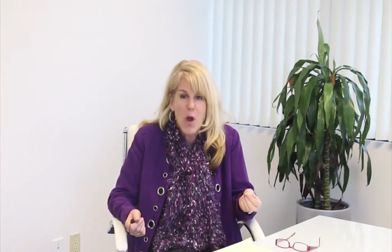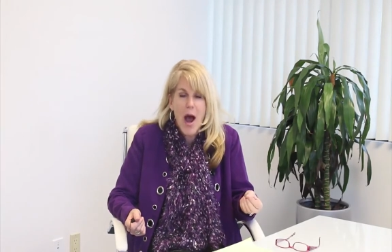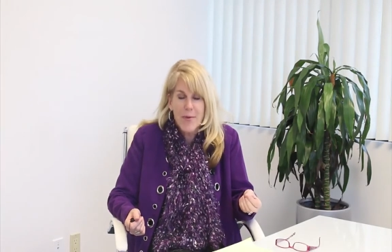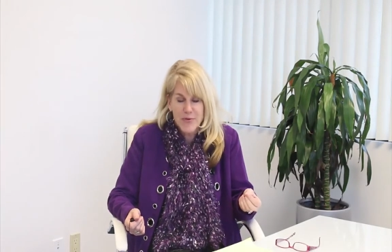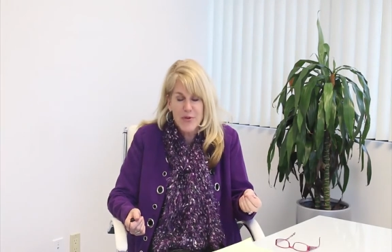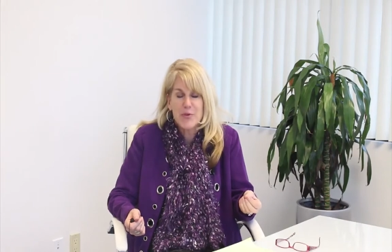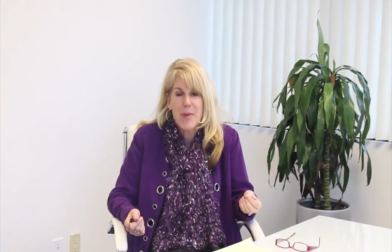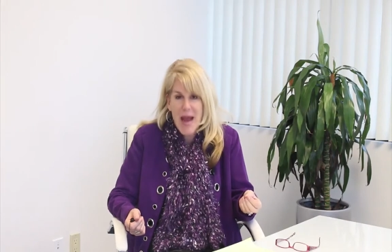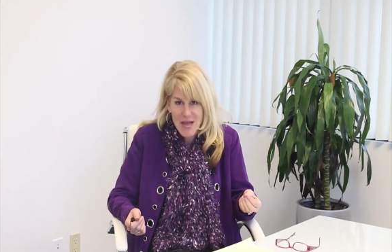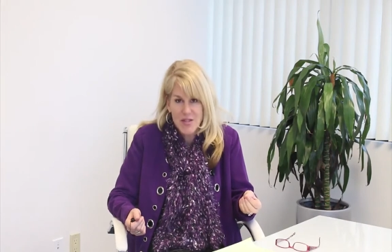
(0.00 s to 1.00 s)
opt for the
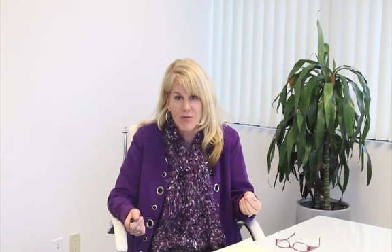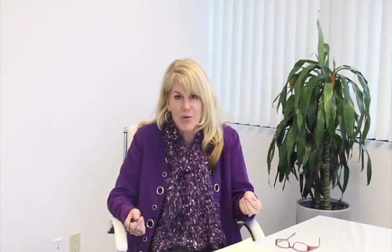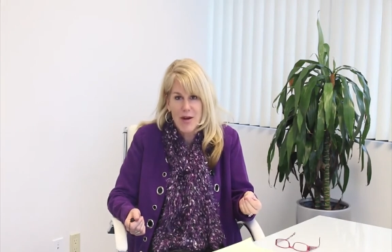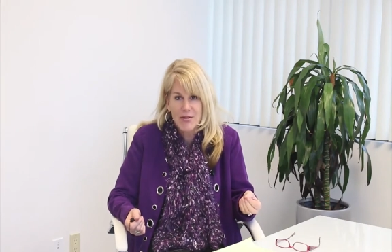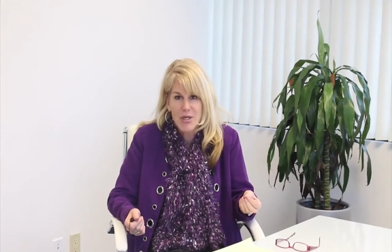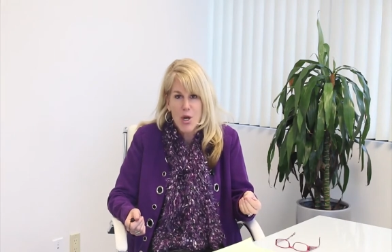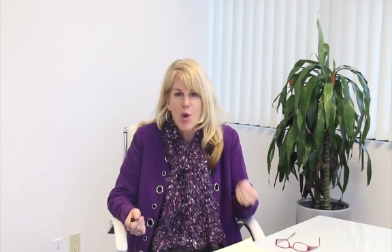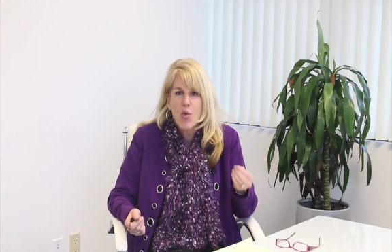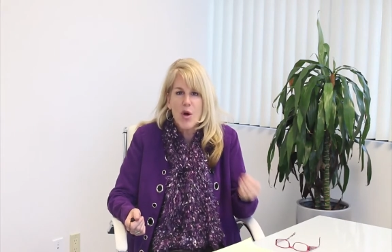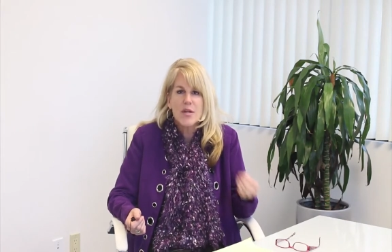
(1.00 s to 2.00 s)
passive route.
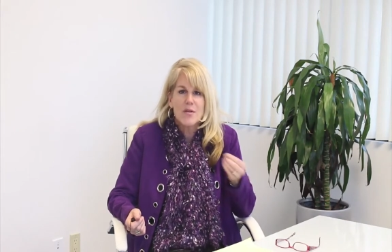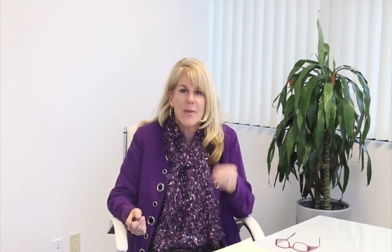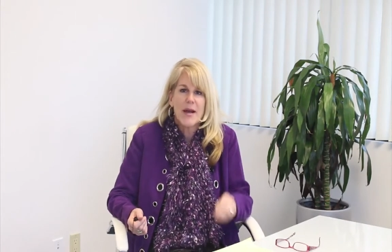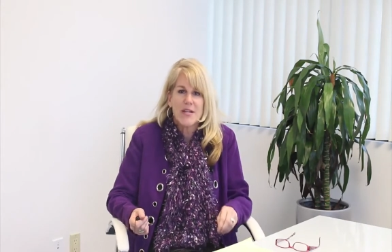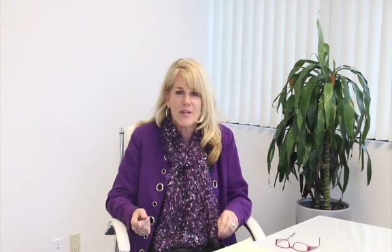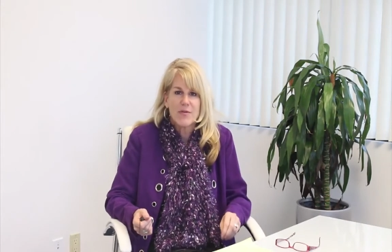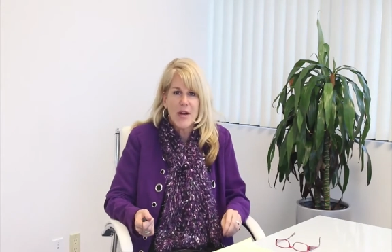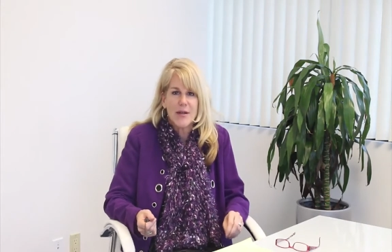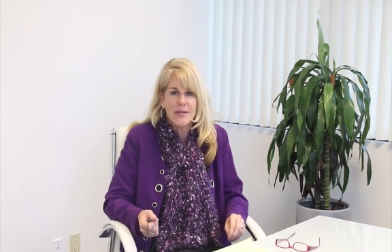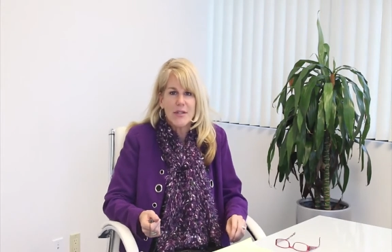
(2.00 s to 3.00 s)
What is the passive
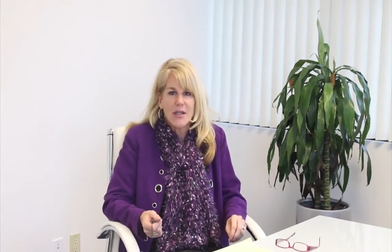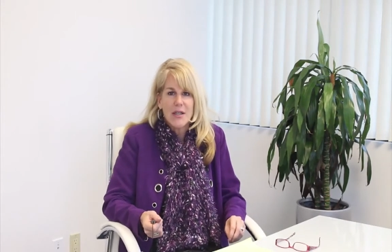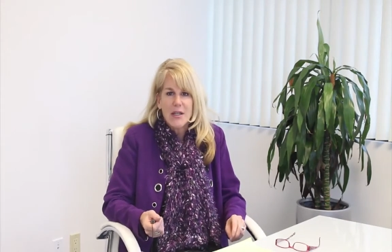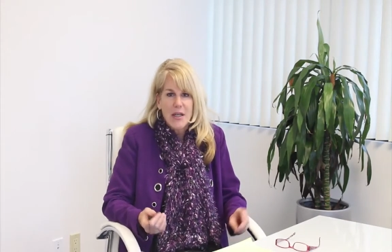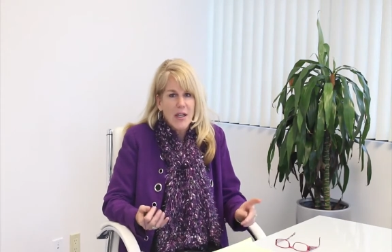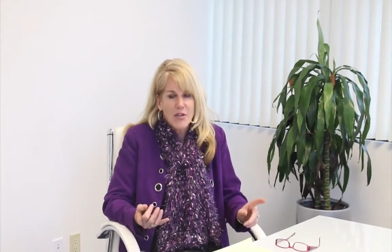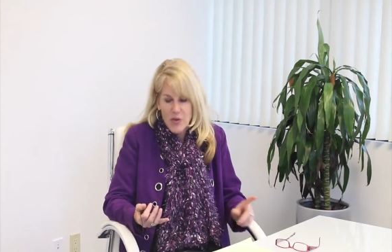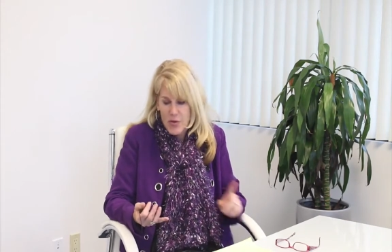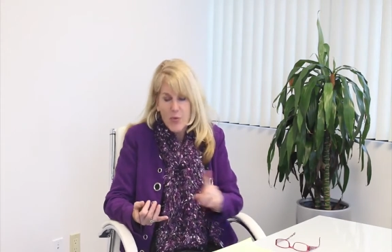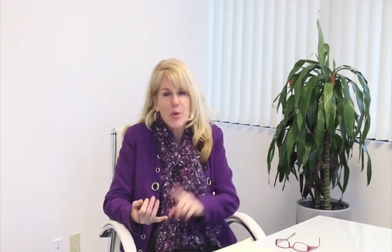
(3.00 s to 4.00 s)
route? It's
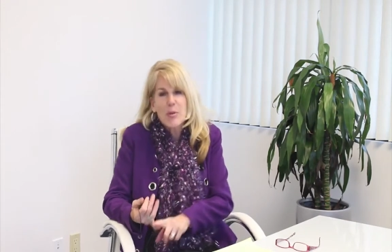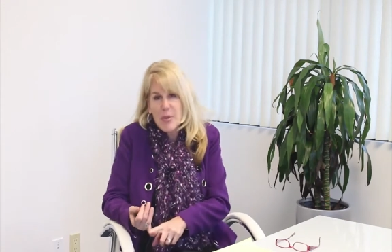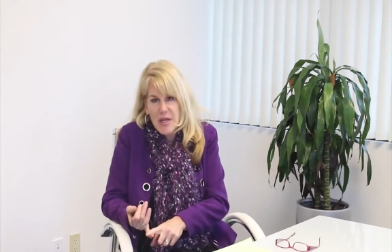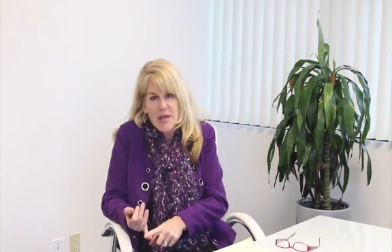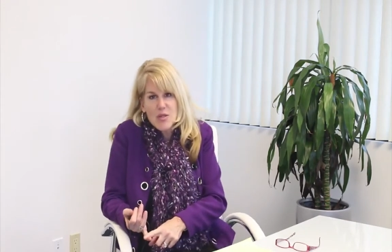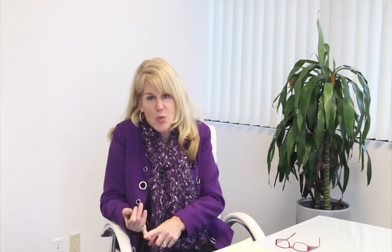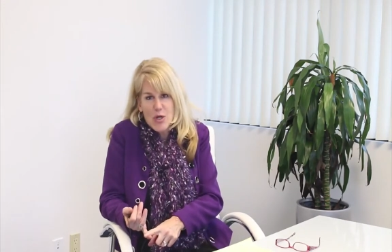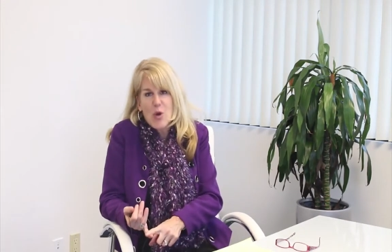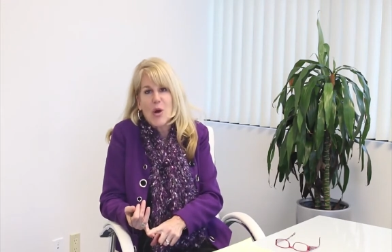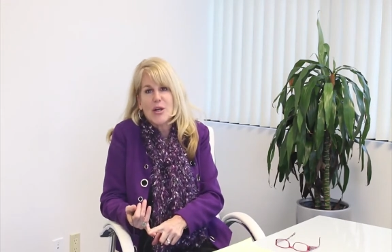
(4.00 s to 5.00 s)
the three P's,
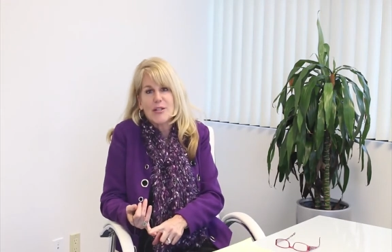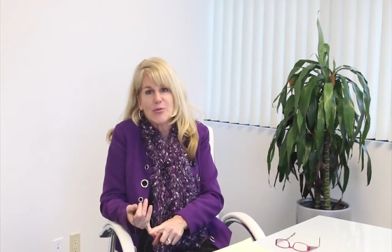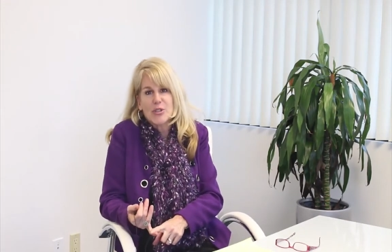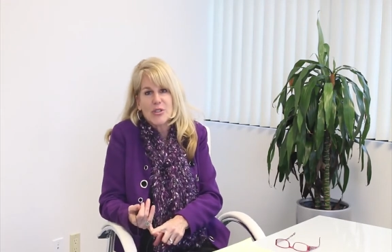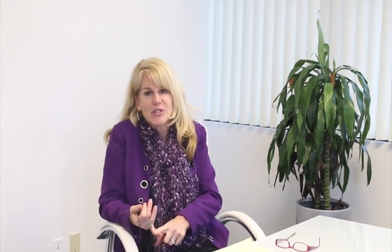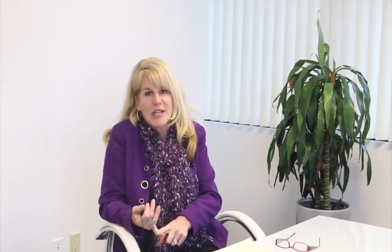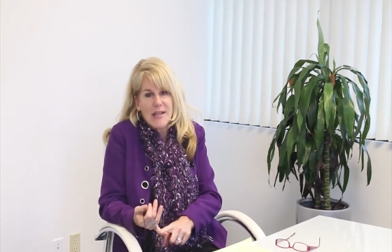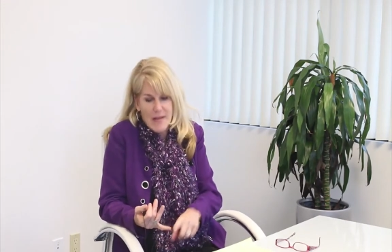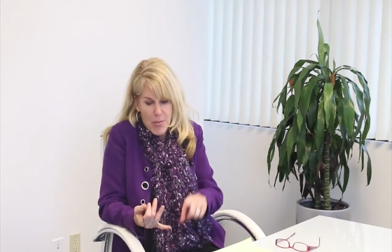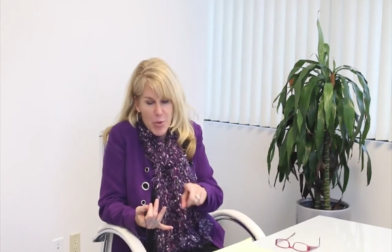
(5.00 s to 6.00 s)
we call it in real
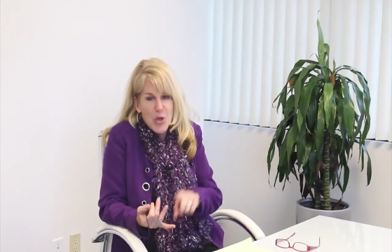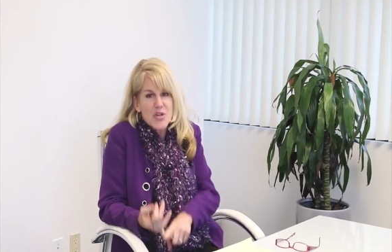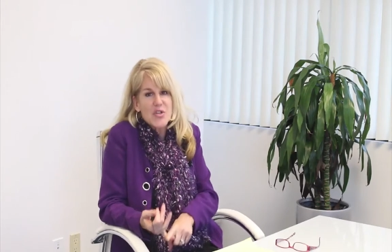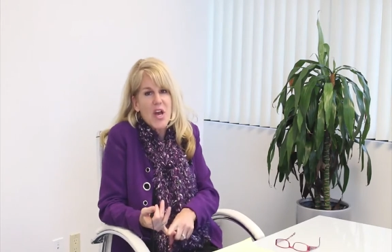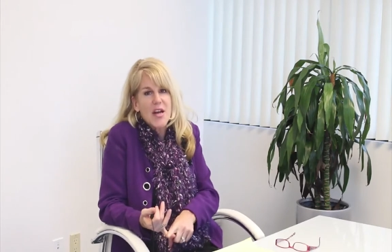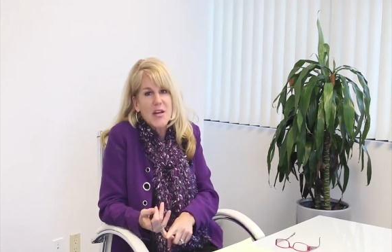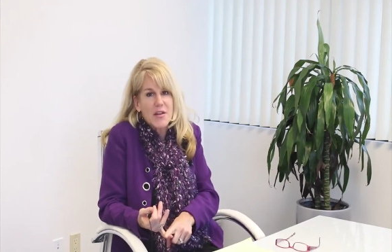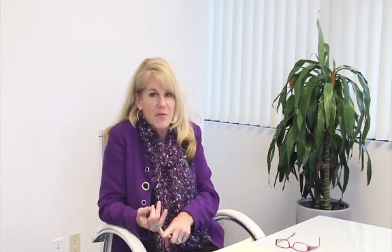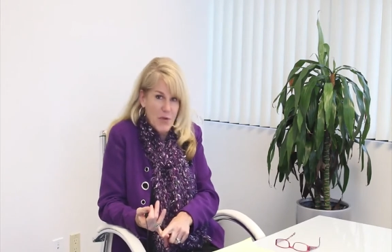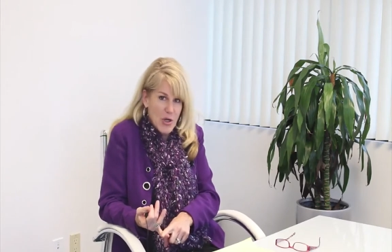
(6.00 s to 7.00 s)
estate. They put a sign in
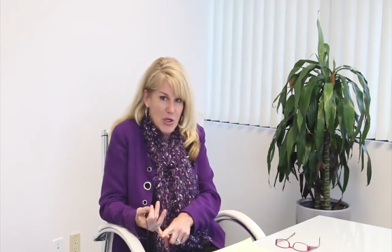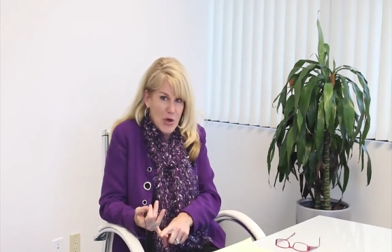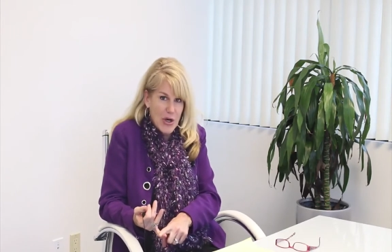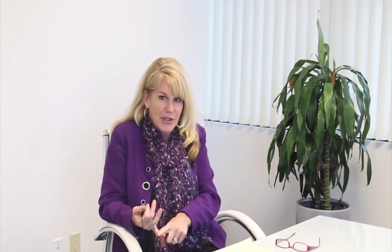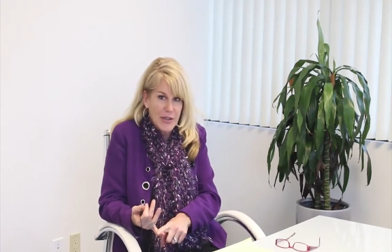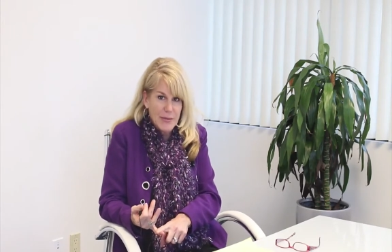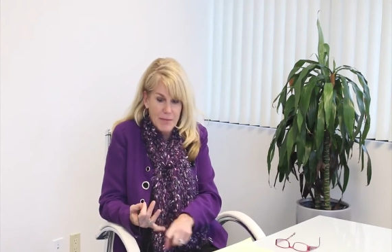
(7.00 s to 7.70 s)
the front yard.